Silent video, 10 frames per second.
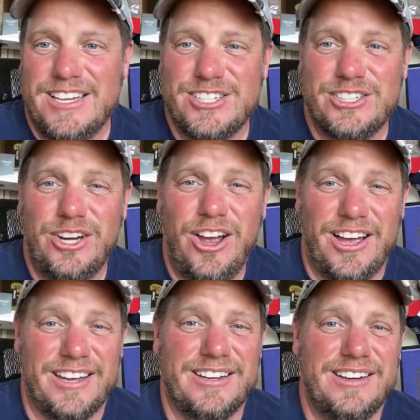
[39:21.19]

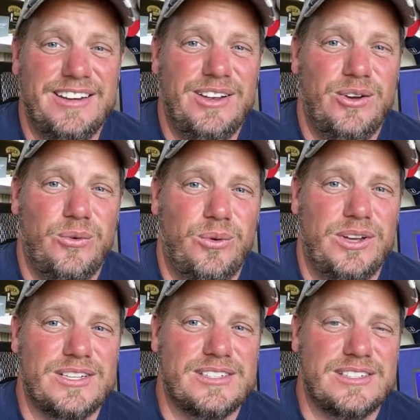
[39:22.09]
Sean
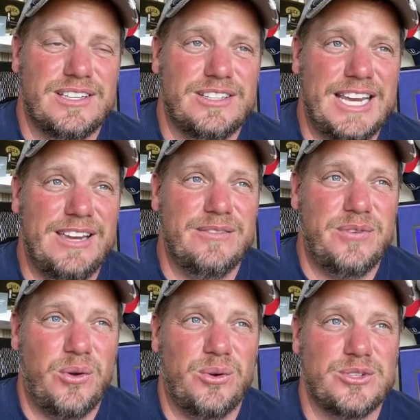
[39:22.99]
was taking
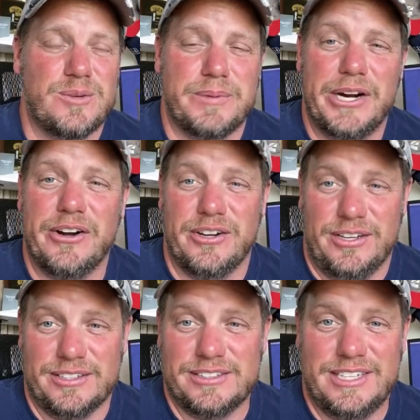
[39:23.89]
photos of prairie
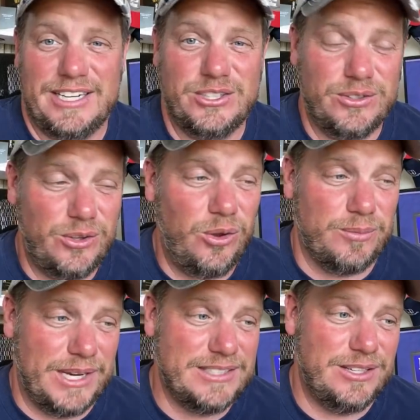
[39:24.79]
dogs, and I told
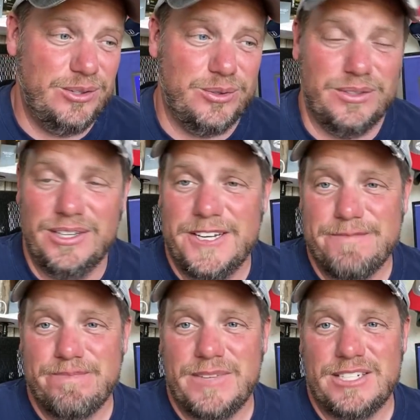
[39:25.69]
him, I said, dude,
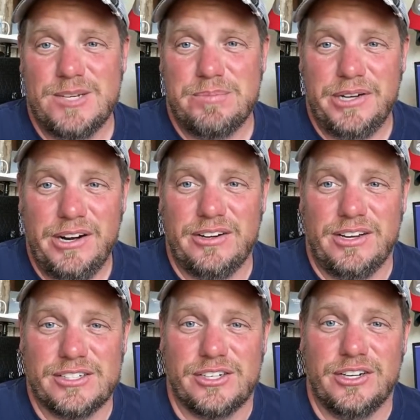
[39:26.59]
I said, prairie
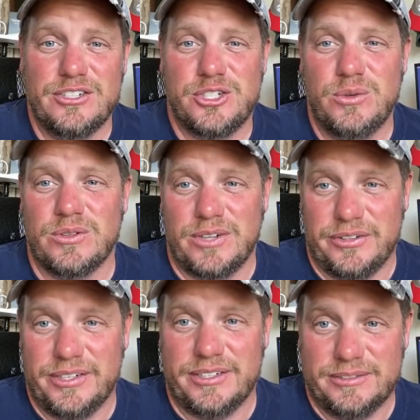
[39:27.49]
dogs are good shooting
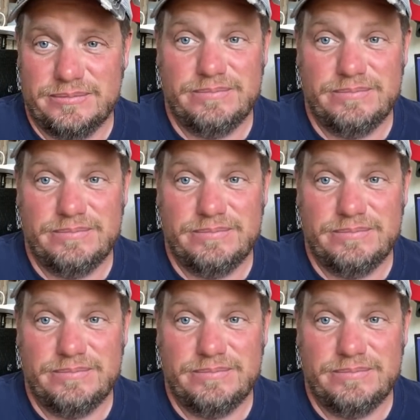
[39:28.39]
around here.